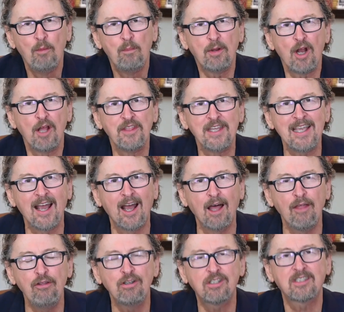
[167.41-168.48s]
But on the
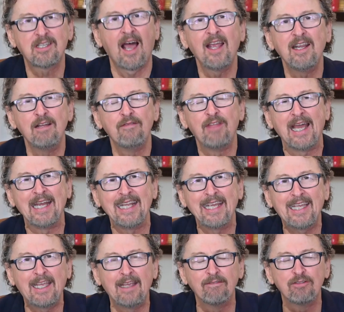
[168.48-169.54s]
other side of that,
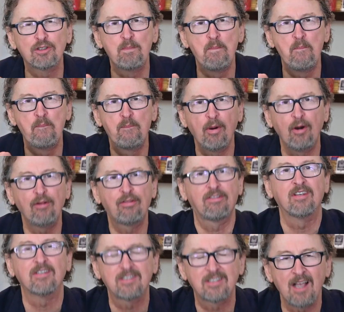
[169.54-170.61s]
it gives birth
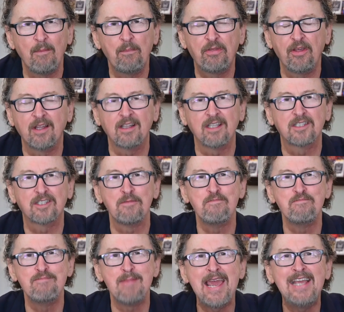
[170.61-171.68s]
to something that's
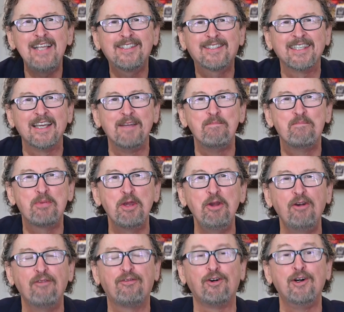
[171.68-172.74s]
amazing and
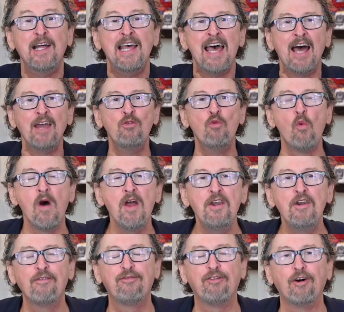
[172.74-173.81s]
beautiful and
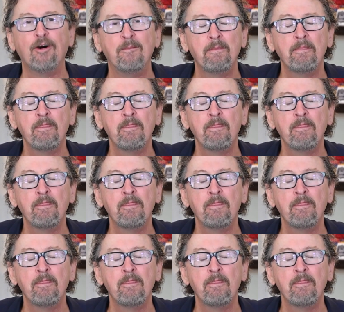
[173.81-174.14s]
wonderful.